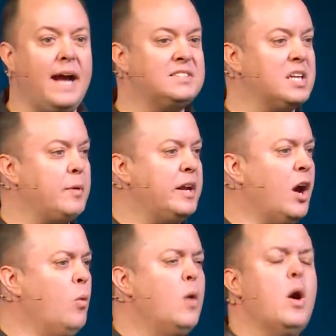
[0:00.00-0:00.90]
somebody
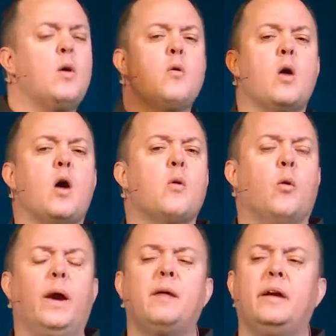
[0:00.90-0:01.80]
go, whoa,
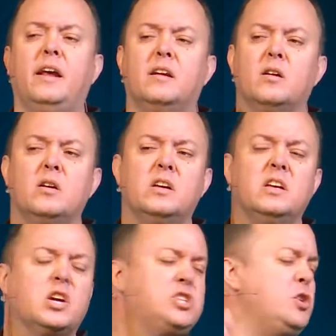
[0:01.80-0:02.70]
wait a minute.
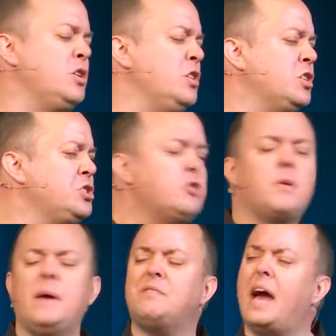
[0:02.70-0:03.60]
Could you
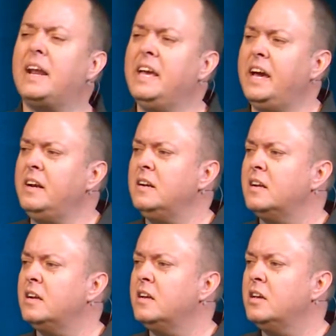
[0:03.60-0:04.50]
repeat that again?
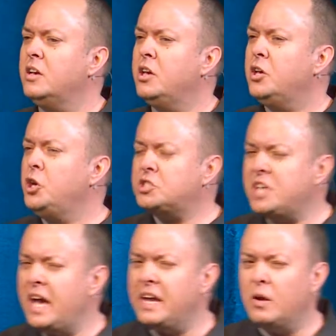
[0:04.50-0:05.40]
You're
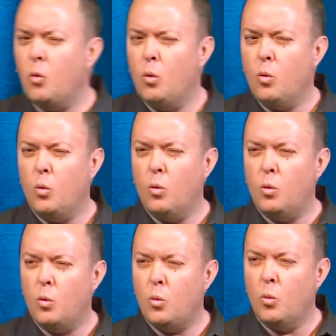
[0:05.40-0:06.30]
saying,
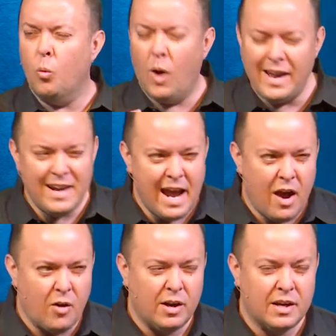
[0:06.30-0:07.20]
what
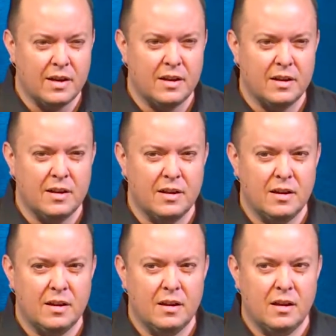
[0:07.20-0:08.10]
now?
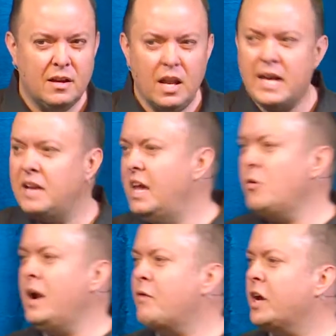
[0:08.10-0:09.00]
Like, no
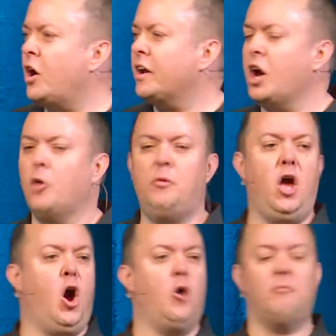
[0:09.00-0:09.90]
one ever going to go,
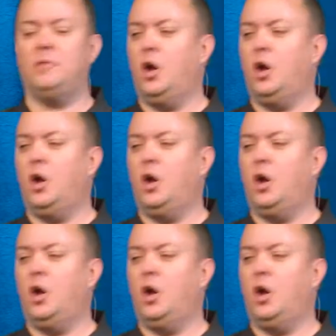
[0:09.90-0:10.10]
no.